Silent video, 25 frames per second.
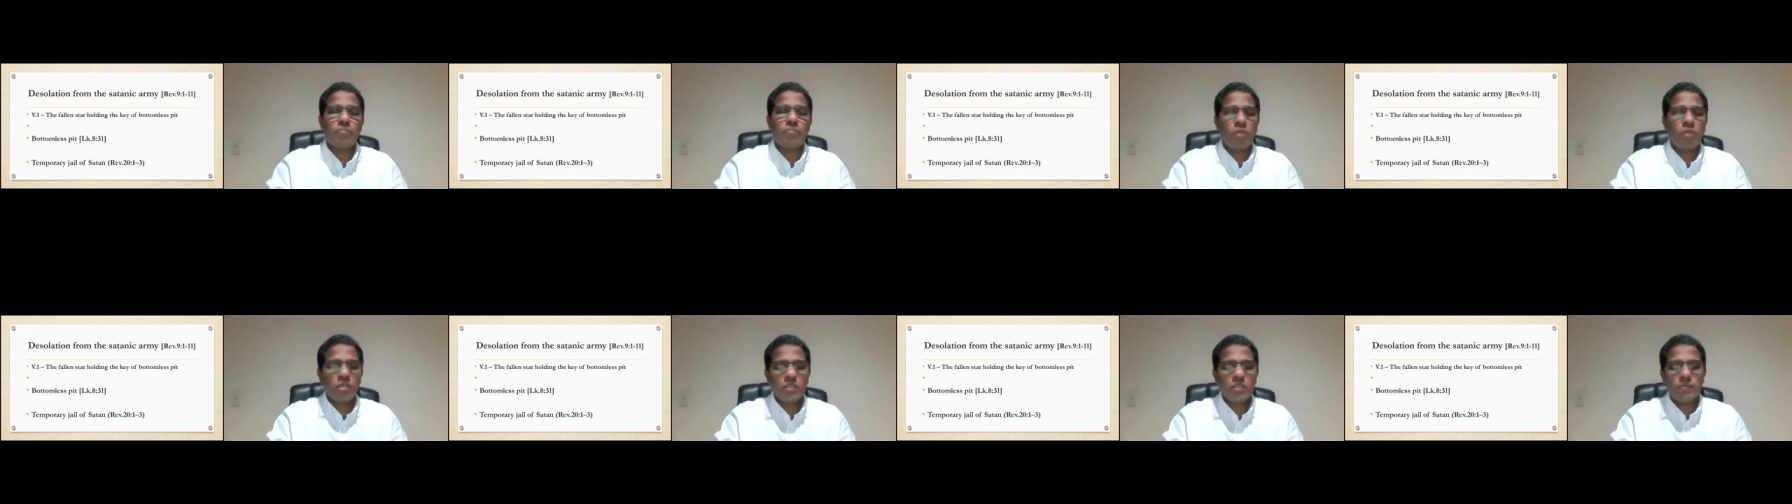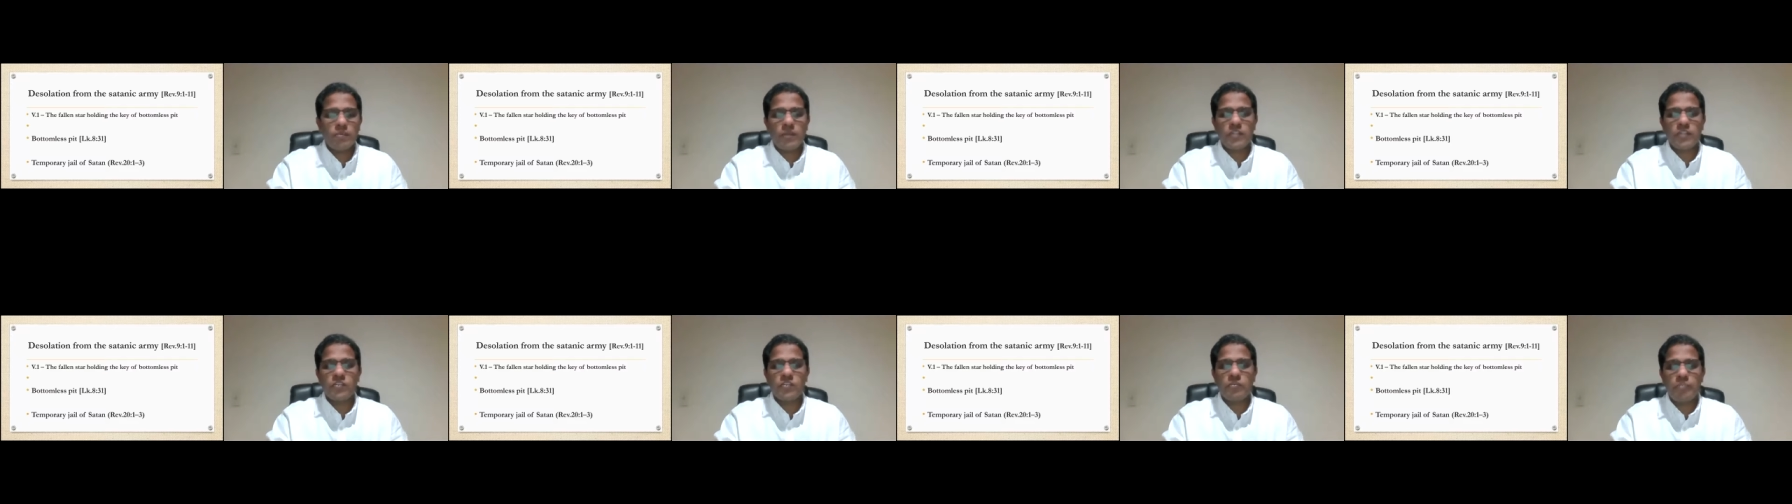
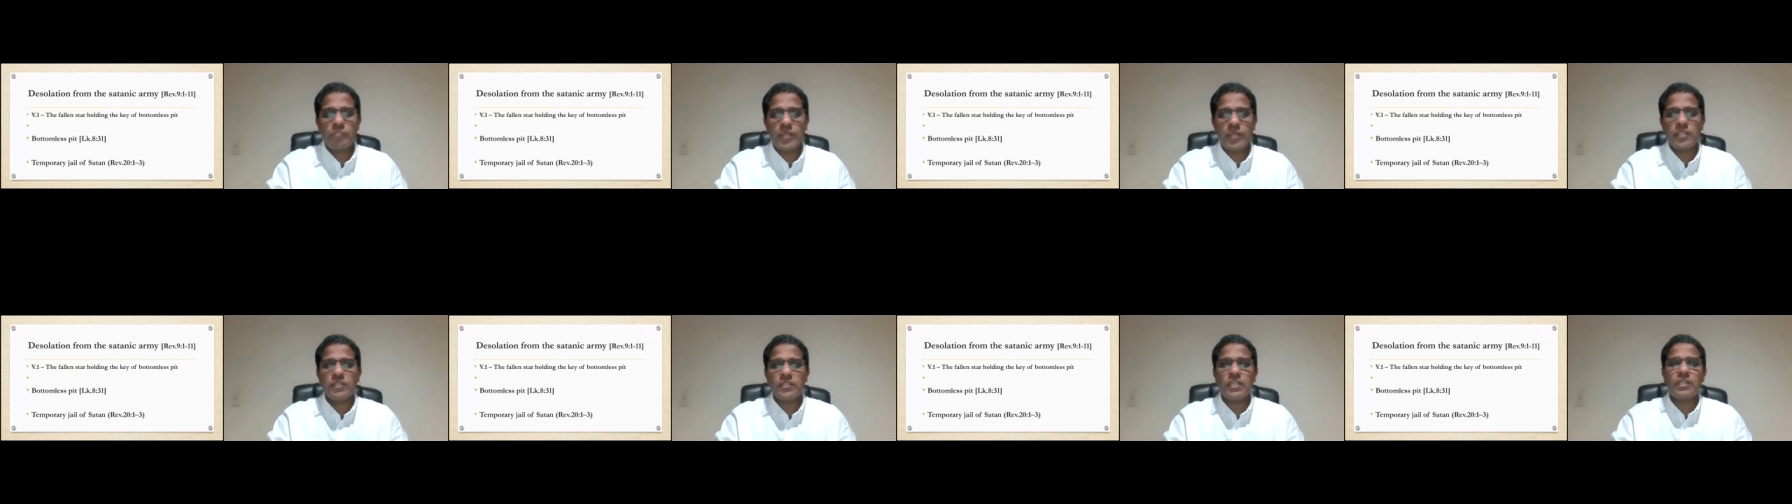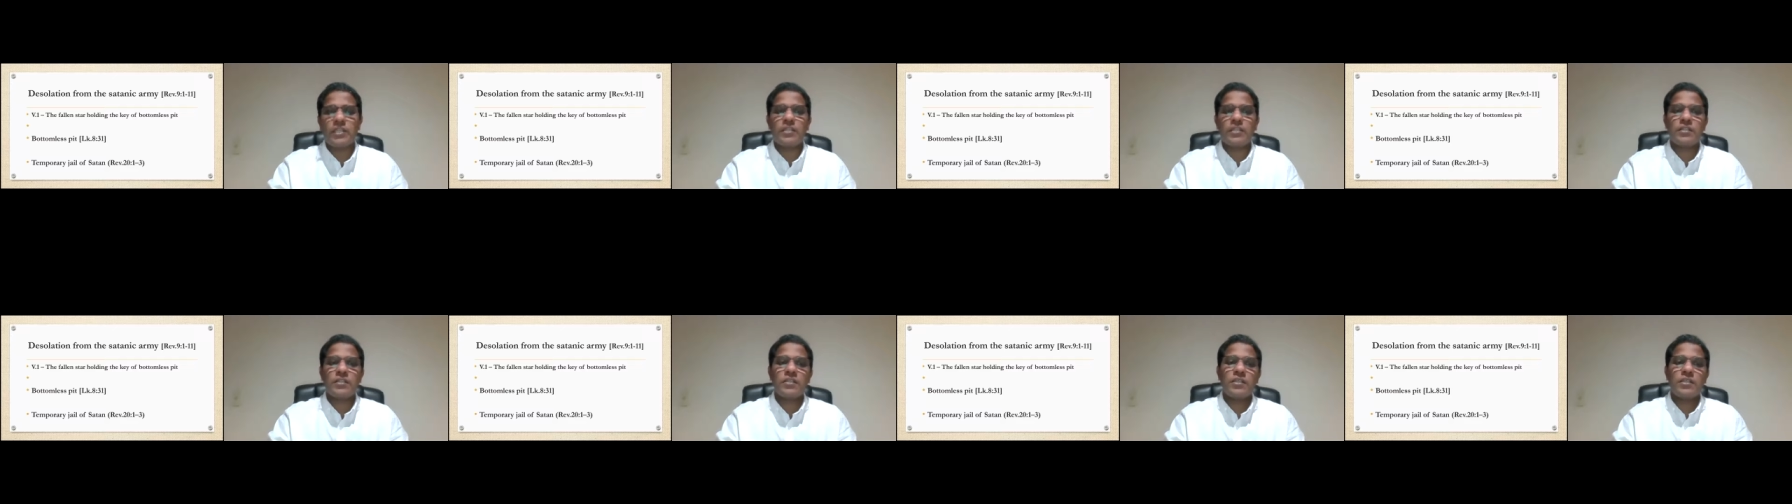bottomless pit
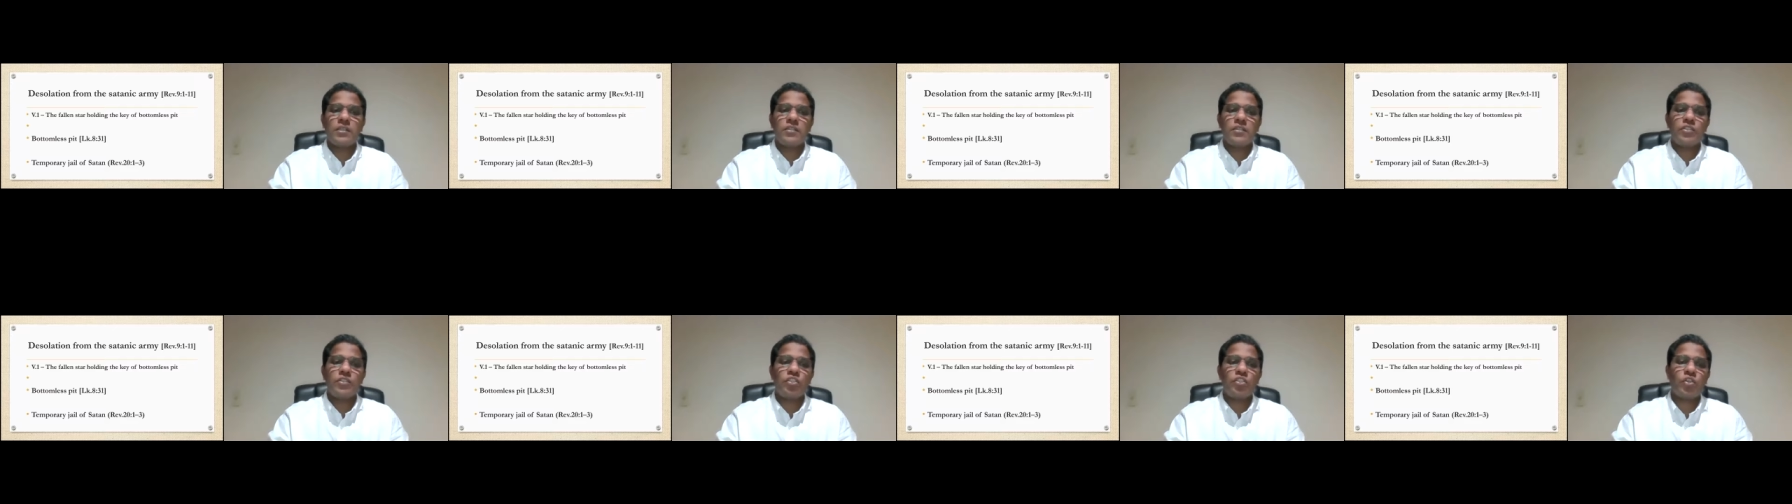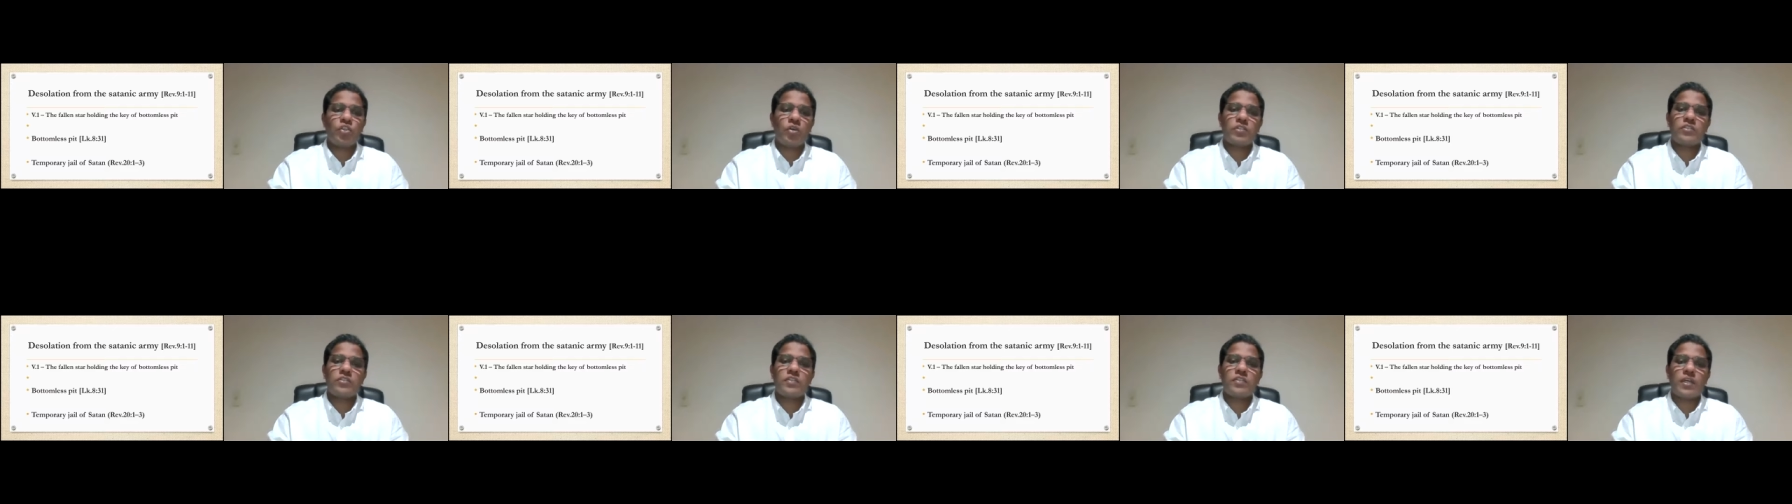in
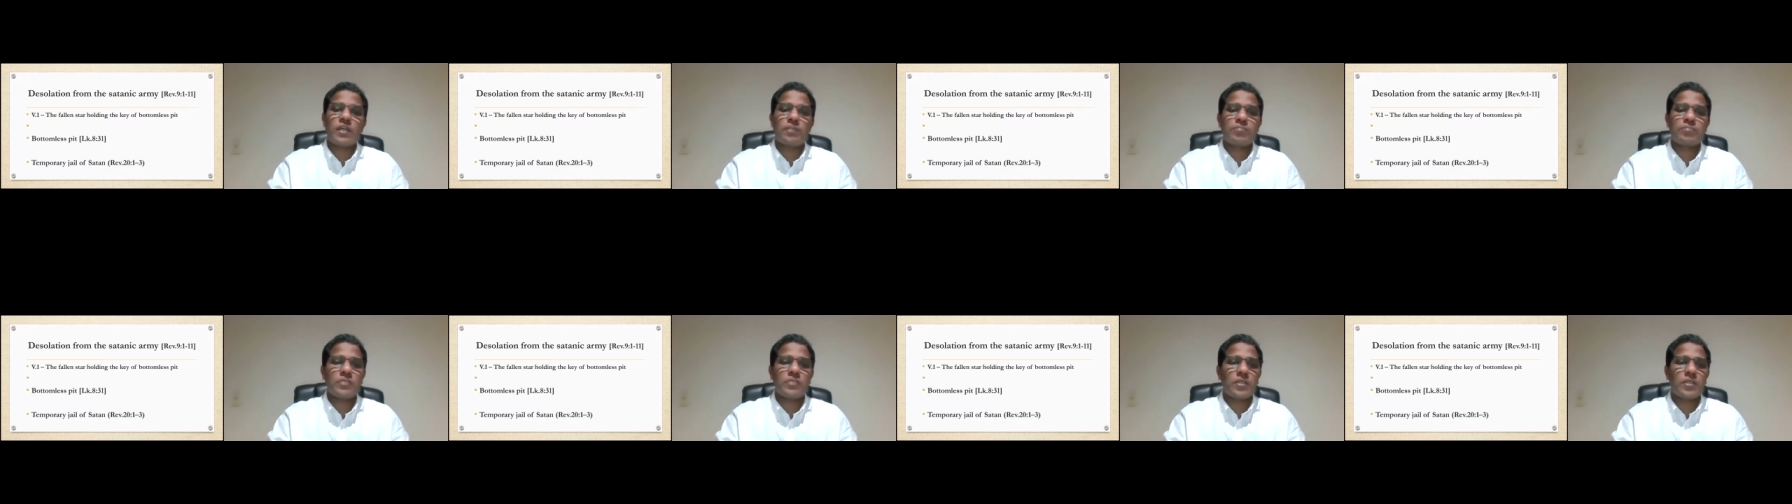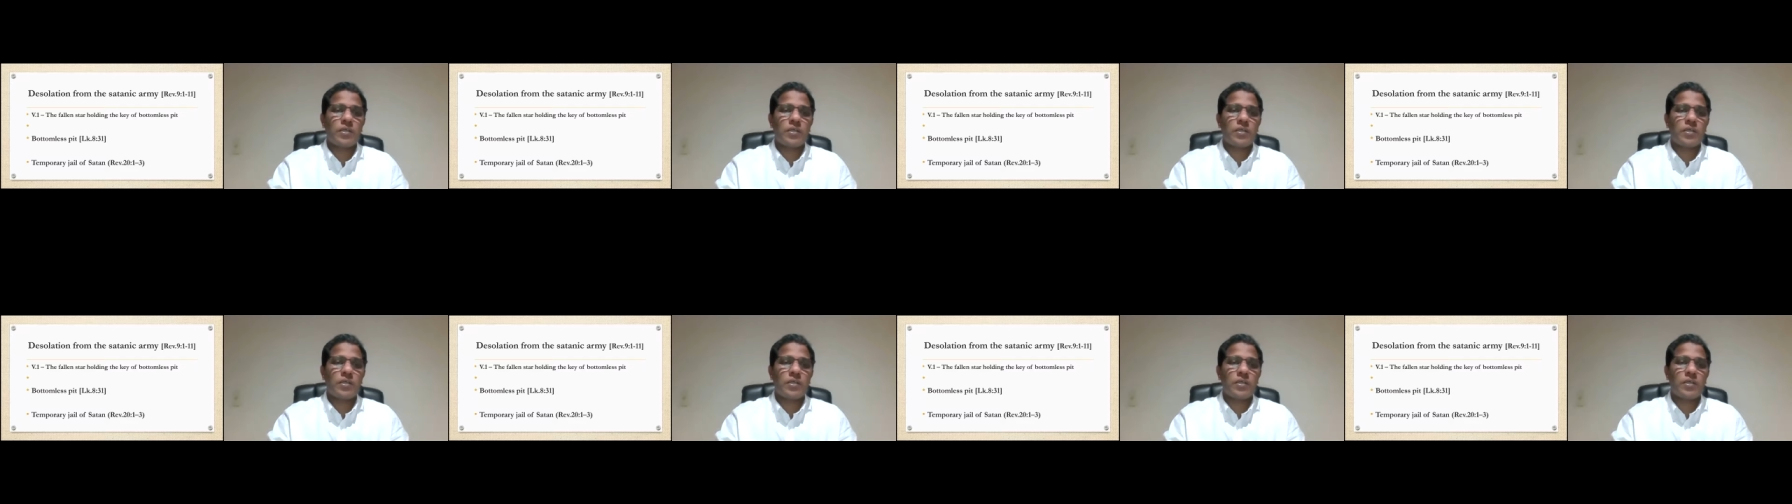John chapter,